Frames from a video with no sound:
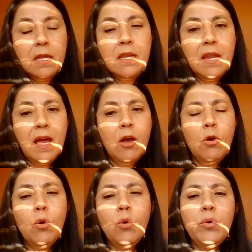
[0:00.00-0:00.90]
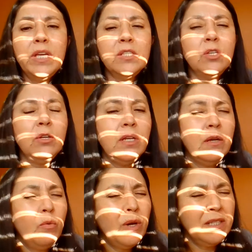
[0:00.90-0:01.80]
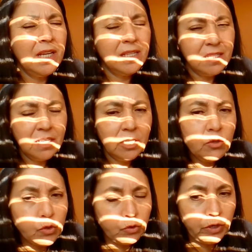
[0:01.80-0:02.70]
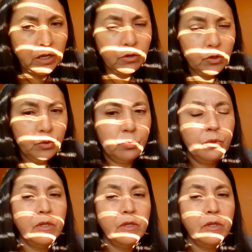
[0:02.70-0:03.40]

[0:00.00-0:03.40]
Now, what does the illustrator do?